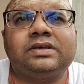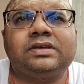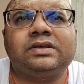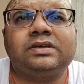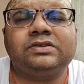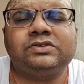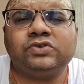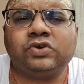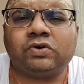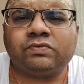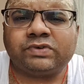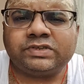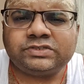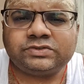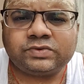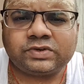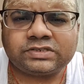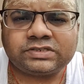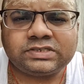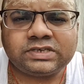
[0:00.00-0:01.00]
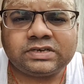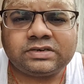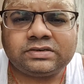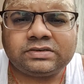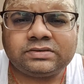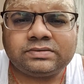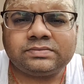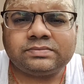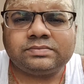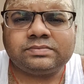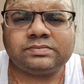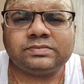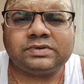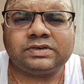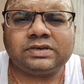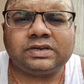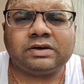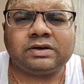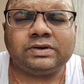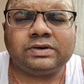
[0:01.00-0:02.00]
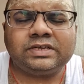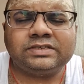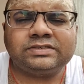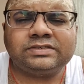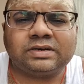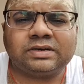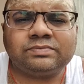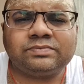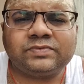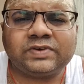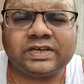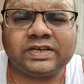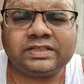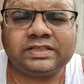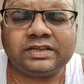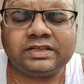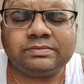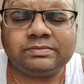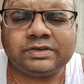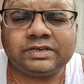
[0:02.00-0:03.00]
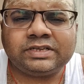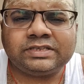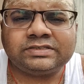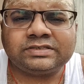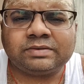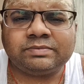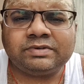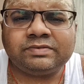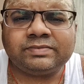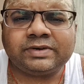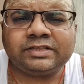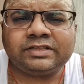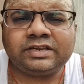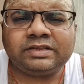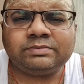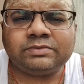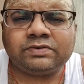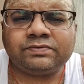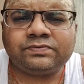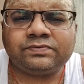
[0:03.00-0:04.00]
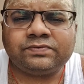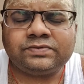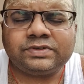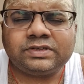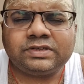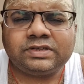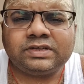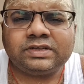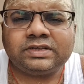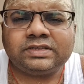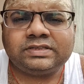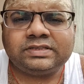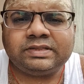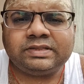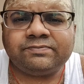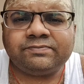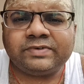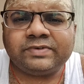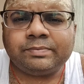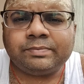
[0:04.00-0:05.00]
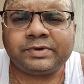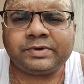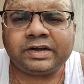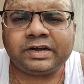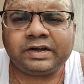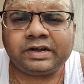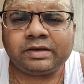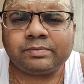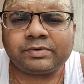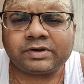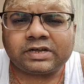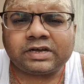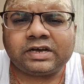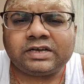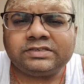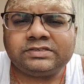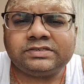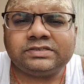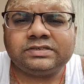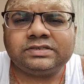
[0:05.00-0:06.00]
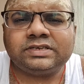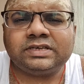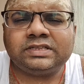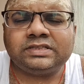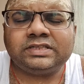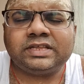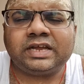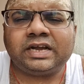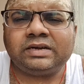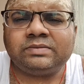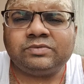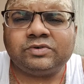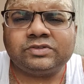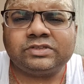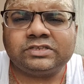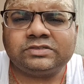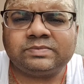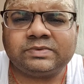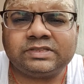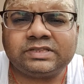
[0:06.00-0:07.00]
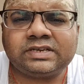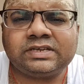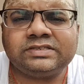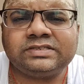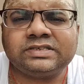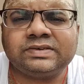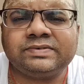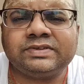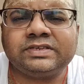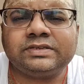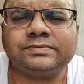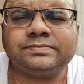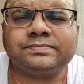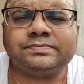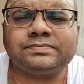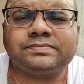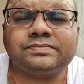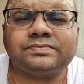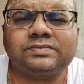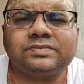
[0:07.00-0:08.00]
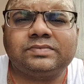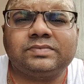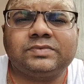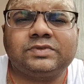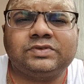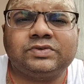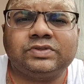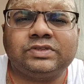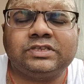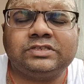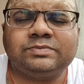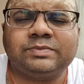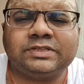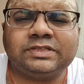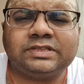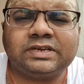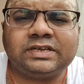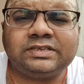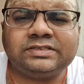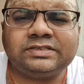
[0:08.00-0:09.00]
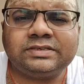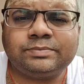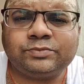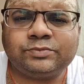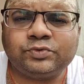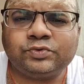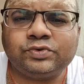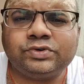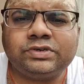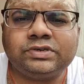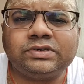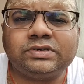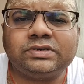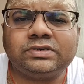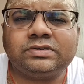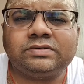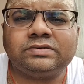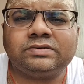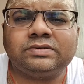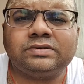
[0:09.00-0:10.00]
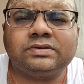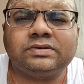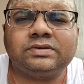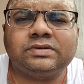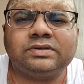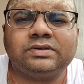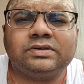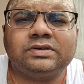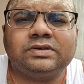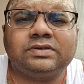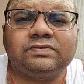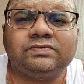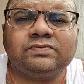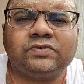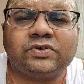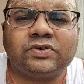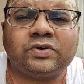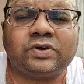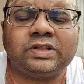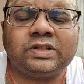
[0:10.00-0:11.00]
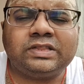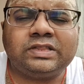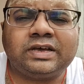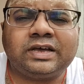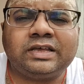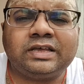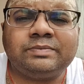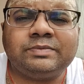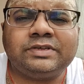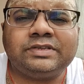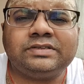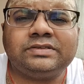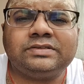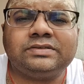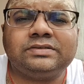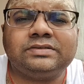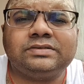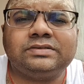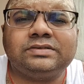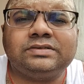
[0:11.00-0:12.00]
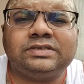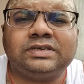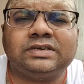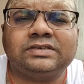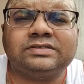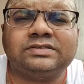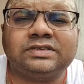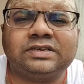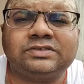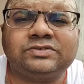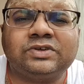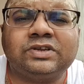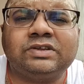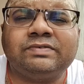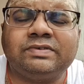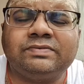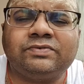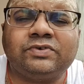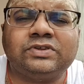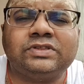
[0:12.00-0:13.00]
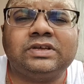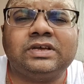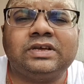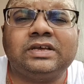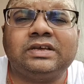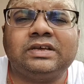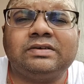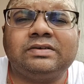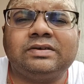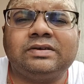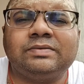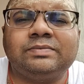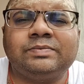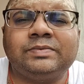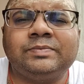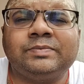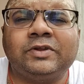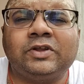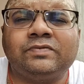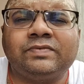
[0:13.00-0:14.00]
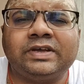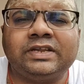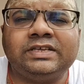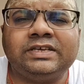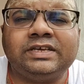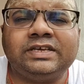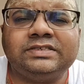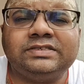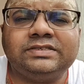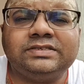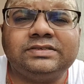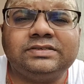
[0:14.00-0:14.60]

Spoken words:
Yauvan Suraksha. Now it is coming by the name of Divya Prerna Prakash. In that book this mantra is given. So this mantra is a boon for all the youngsters, or even for the people of any age.